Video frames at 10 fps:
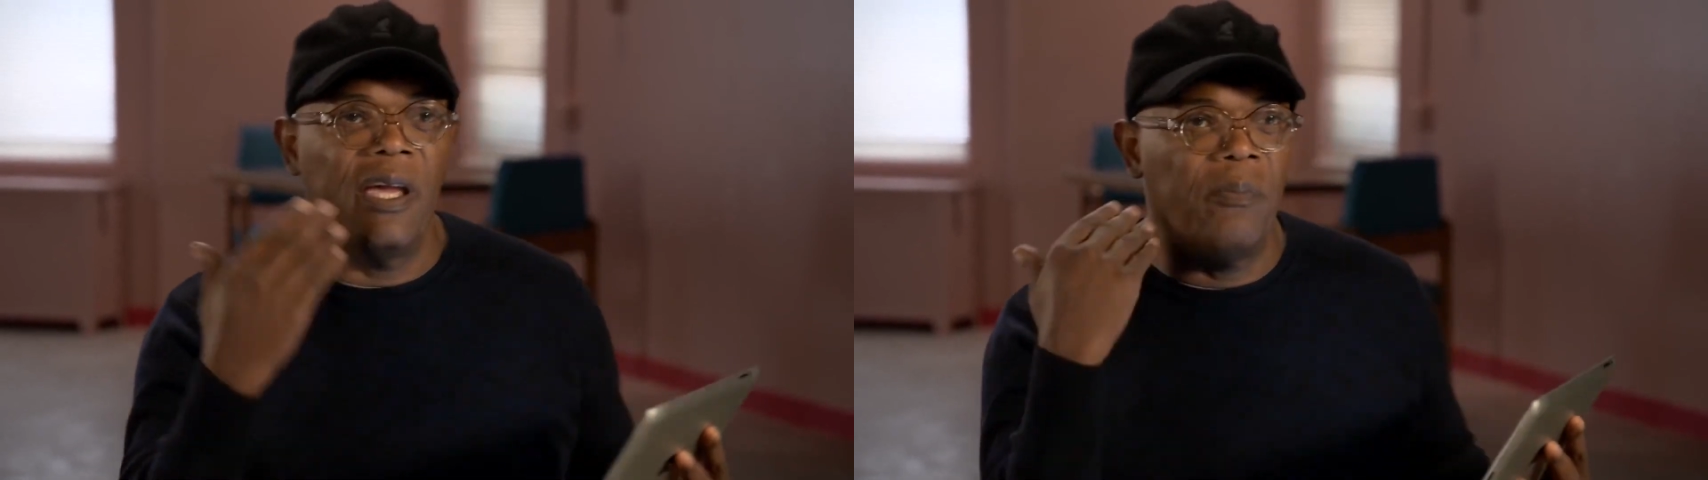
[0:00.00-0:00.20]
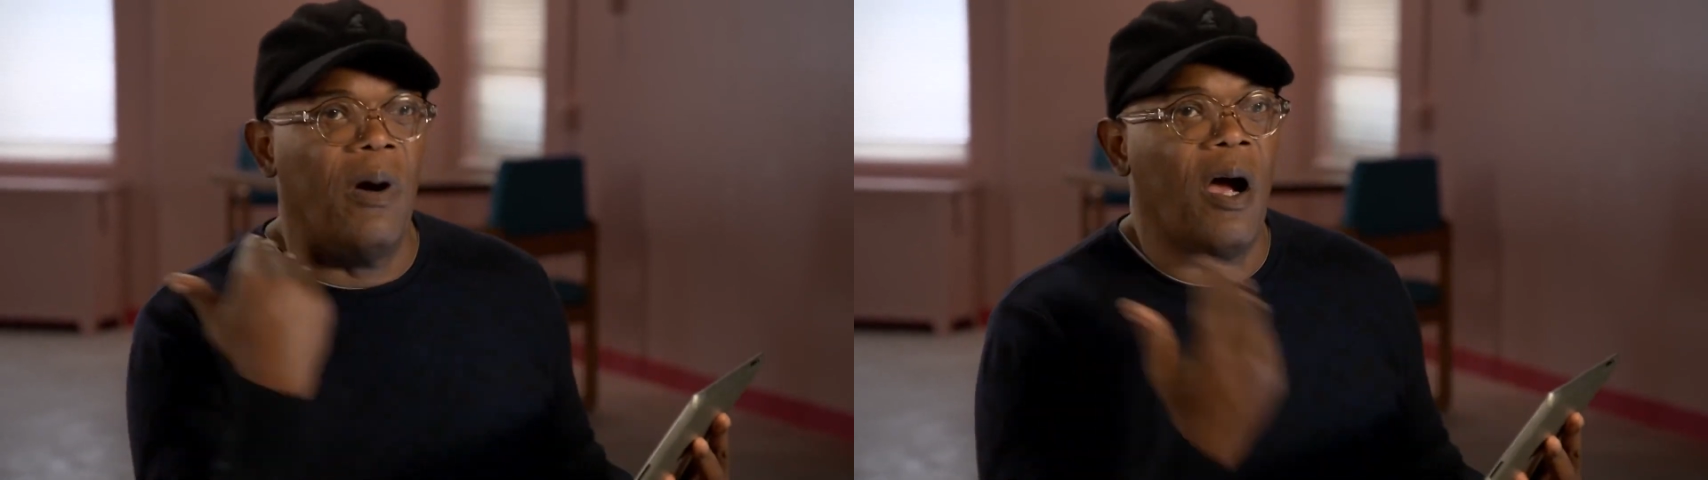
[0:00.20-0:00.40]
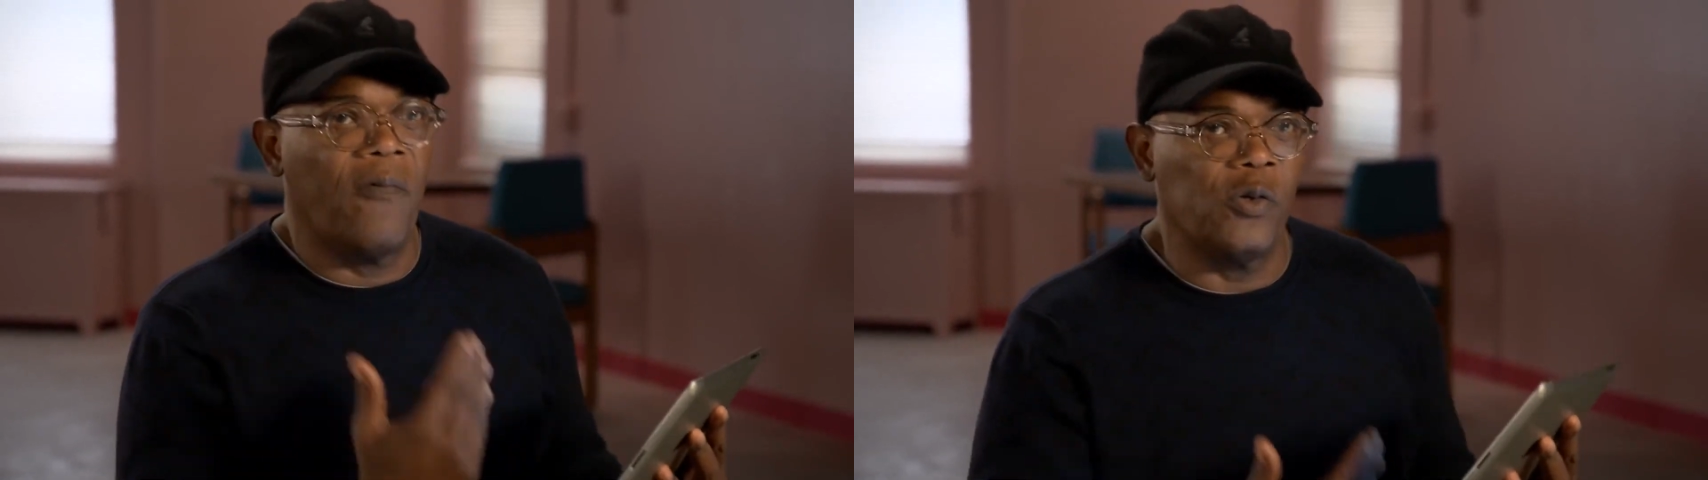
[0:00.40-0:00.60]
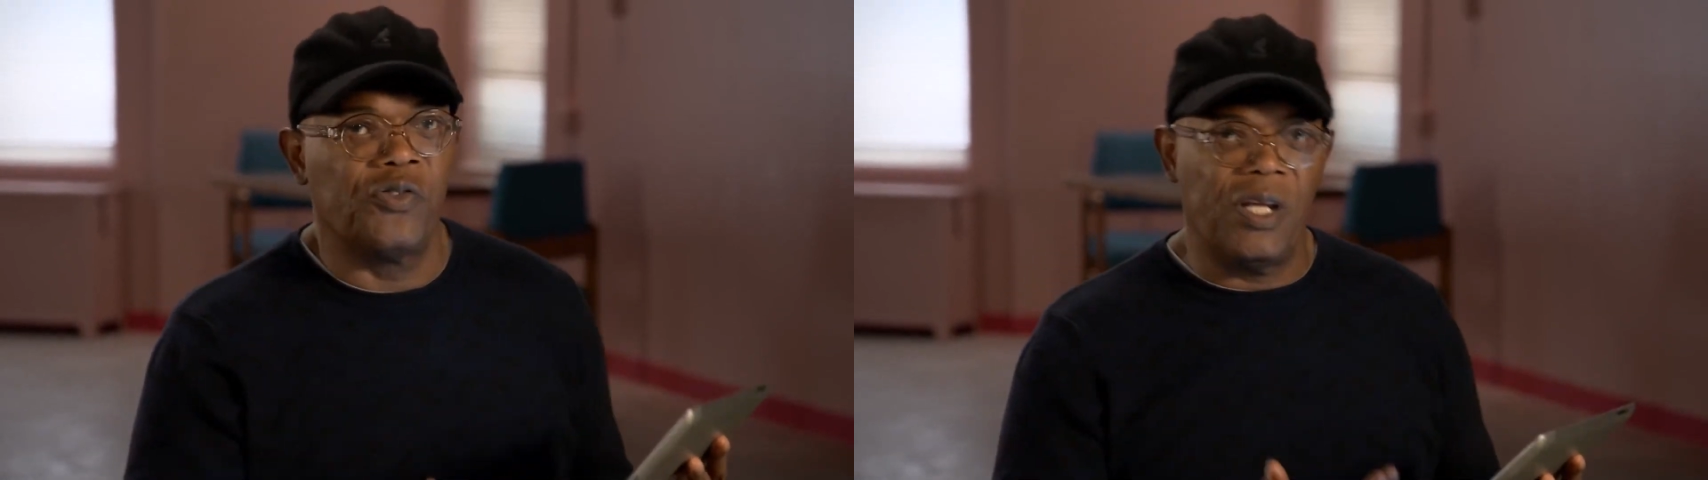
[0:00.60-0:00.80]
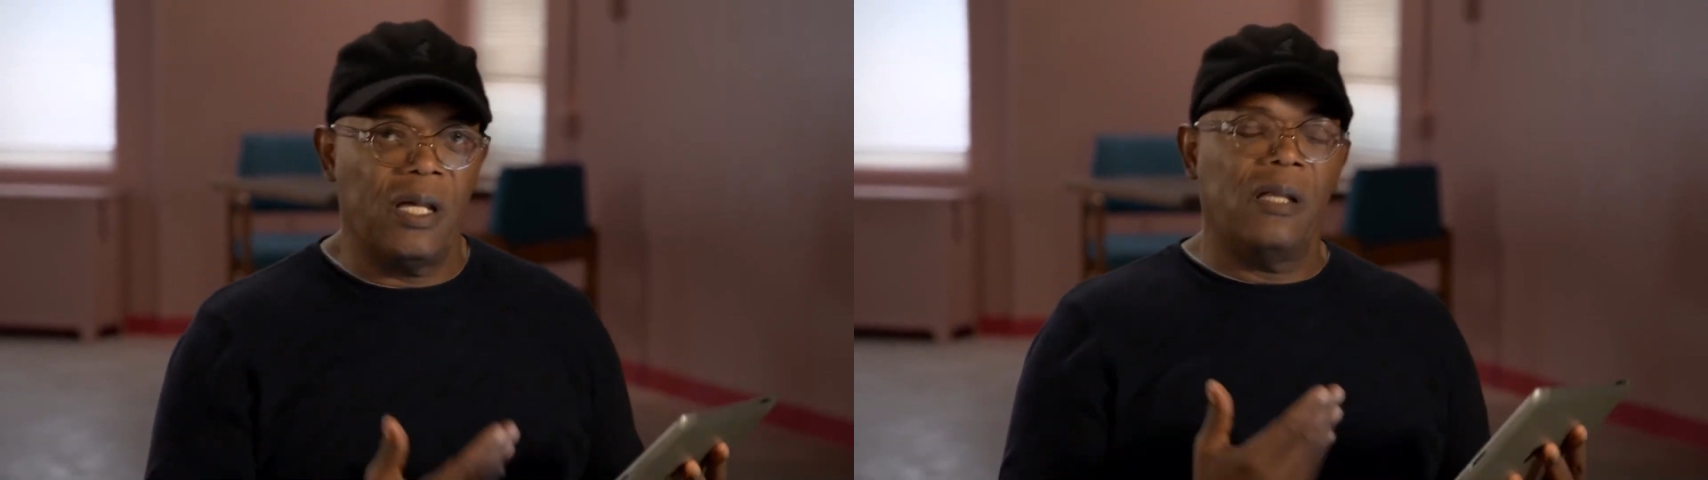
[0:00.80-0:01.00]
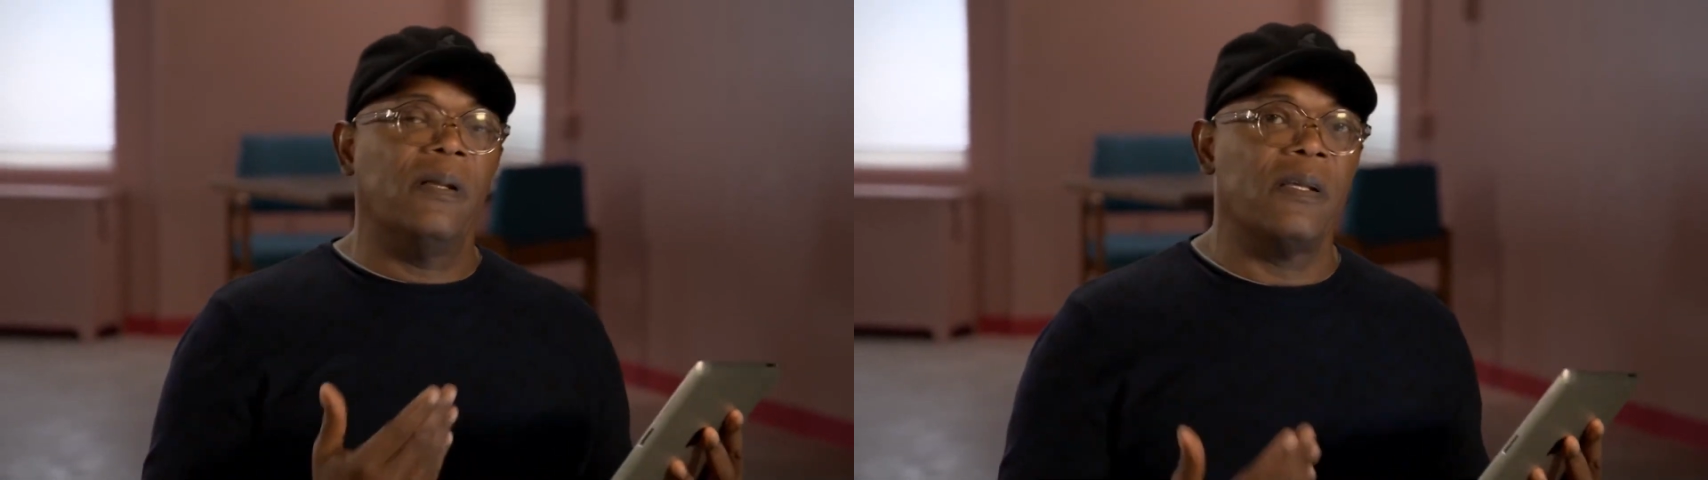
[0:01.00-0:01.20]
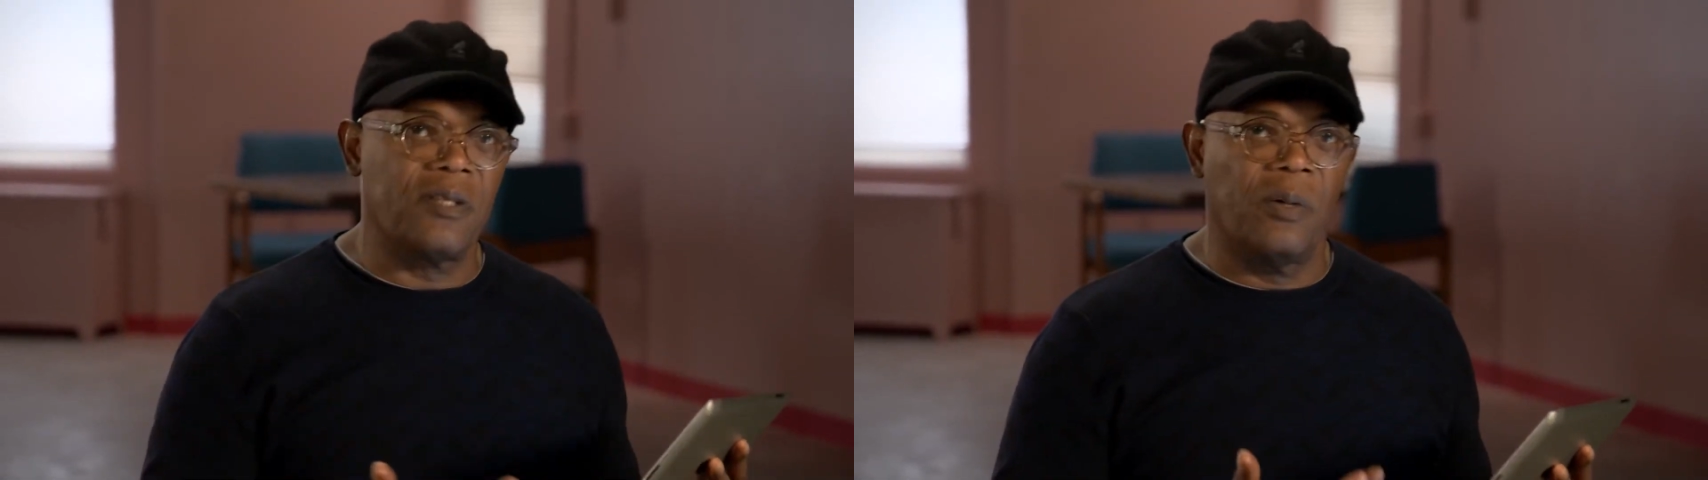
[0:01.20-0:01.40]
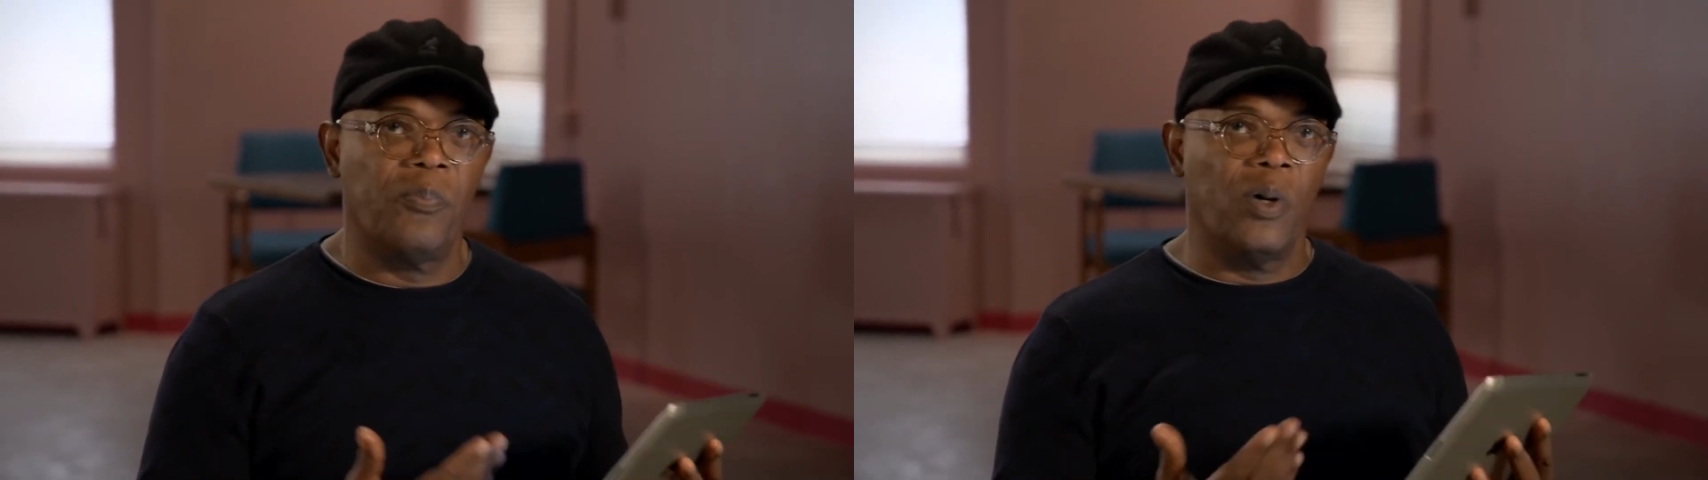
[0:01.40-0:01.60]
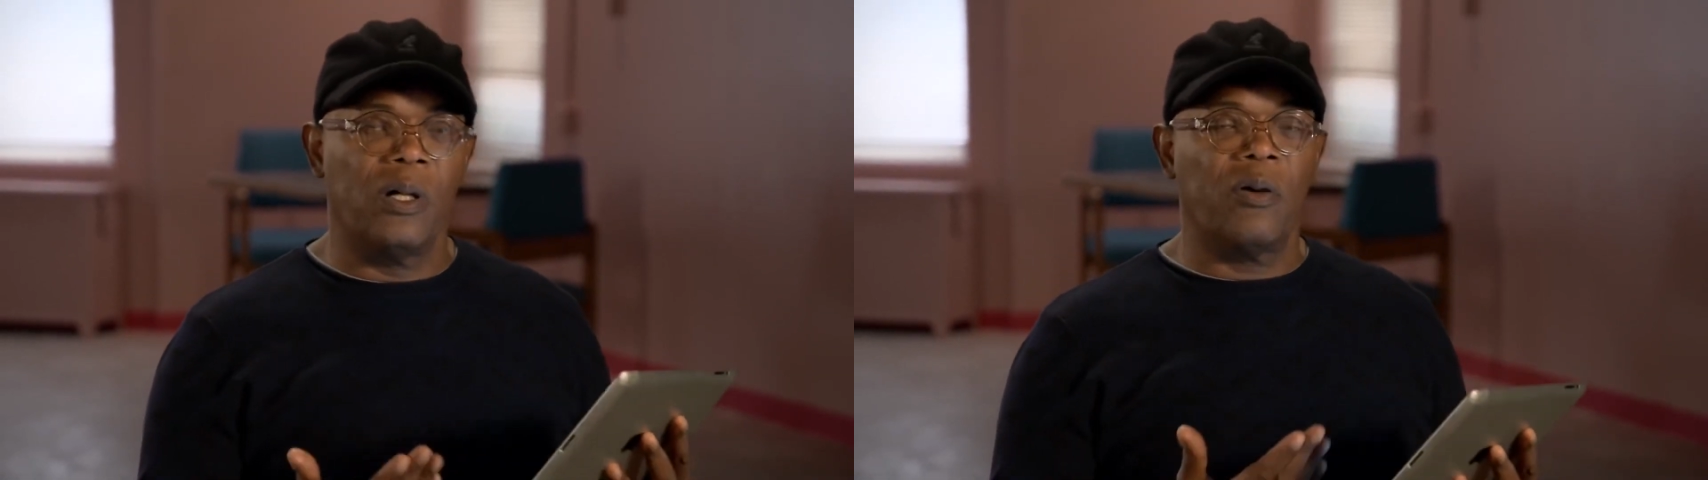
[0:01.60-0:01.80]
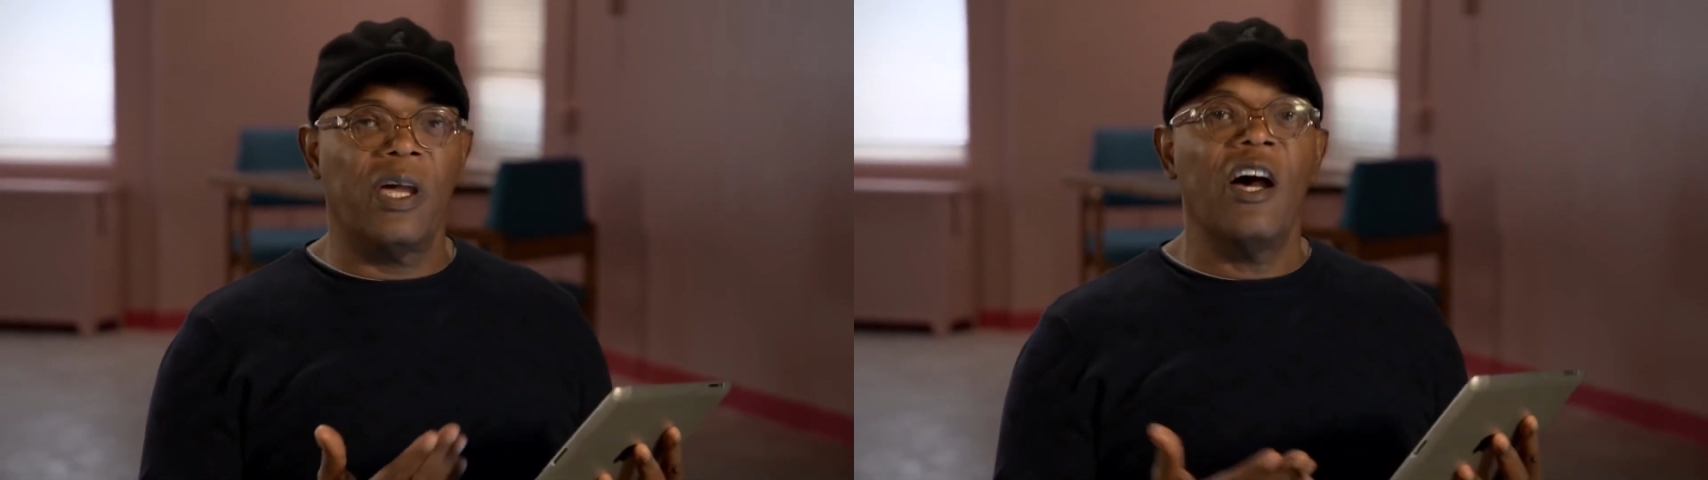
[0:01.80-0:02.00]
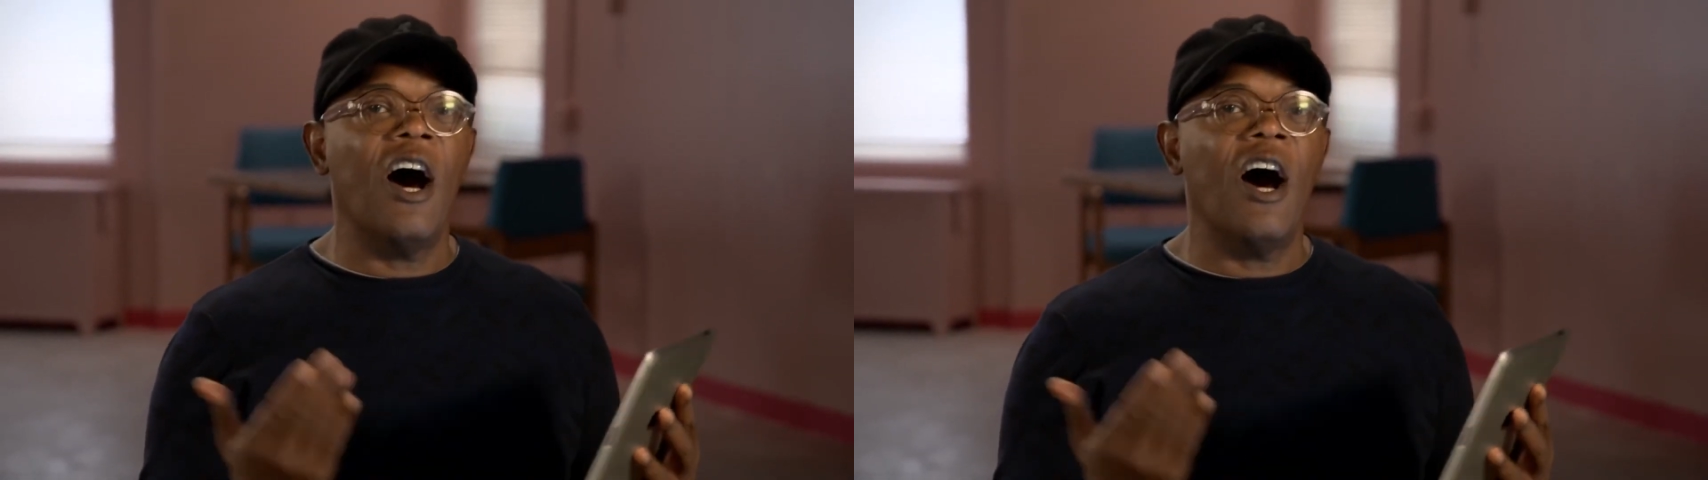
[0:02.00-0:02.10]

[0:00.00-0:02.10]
and Marvel shit at some point, okay?